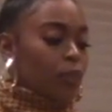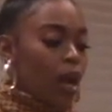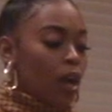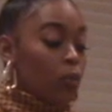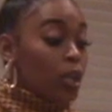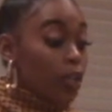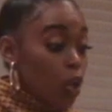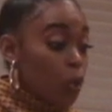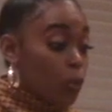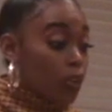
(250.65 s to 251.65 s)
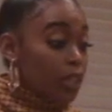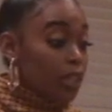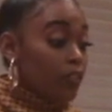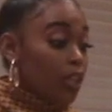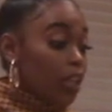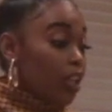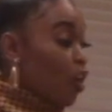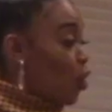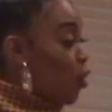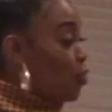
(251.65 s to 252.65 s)
I know we're living in
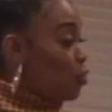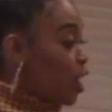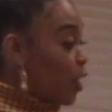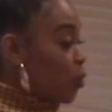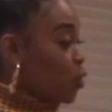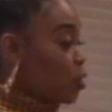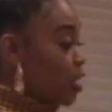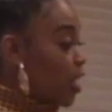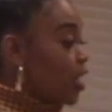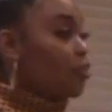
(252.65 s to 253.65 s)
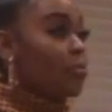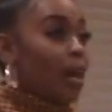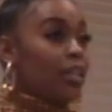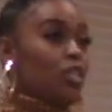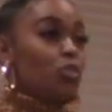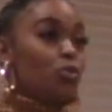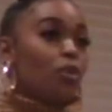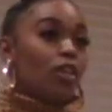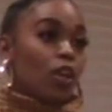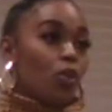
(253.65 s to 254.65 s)
our own kind of worlds. Like, everybody's
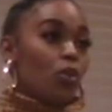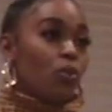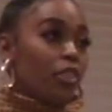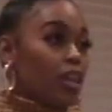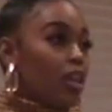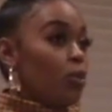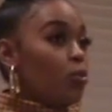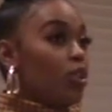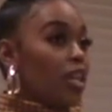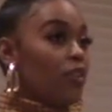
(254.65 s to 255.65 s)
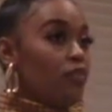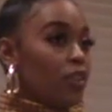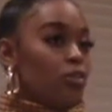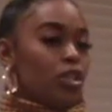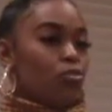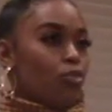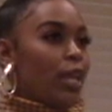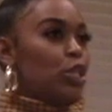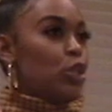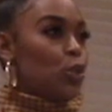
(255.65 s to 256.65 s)
doing their own thing and what they feel is
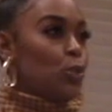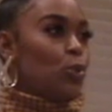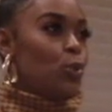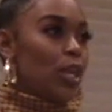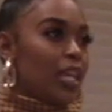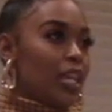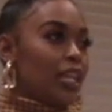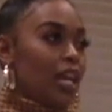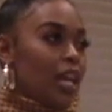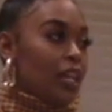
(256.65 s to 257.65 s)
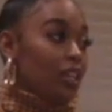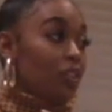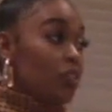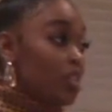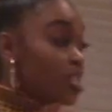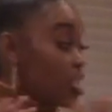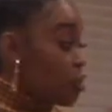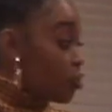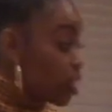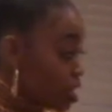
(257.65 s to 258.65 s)
right to do. And even
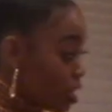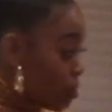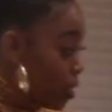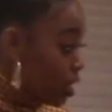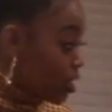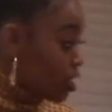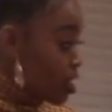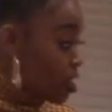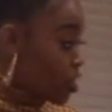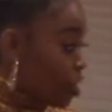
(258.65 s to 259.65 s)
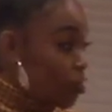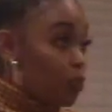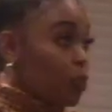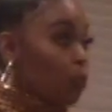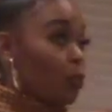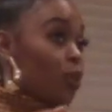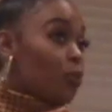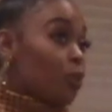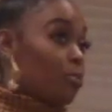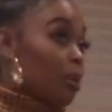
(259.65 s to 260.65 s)
secrets amongst each other,
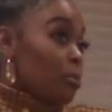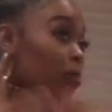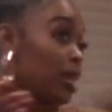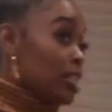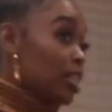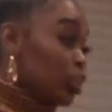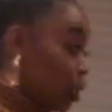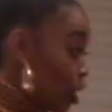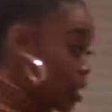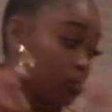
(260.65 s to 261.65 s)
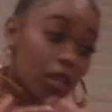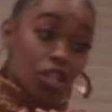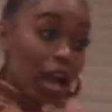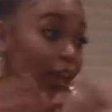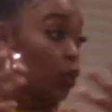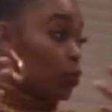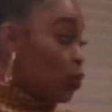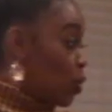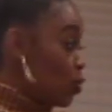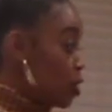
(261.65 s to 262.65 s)
maybe I'm not telling her as much. I don't
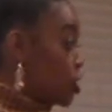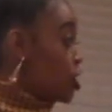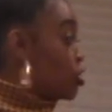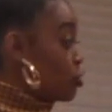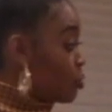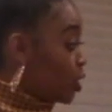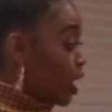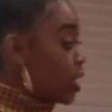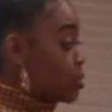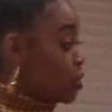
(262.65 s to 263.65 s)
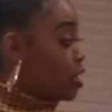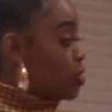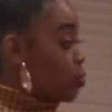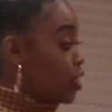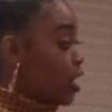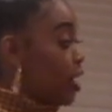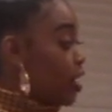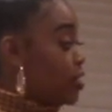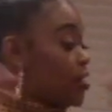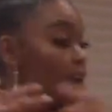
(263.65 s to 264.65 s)
know what she's doing as much with the
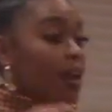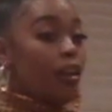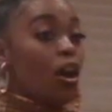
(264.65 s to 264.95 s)
ASA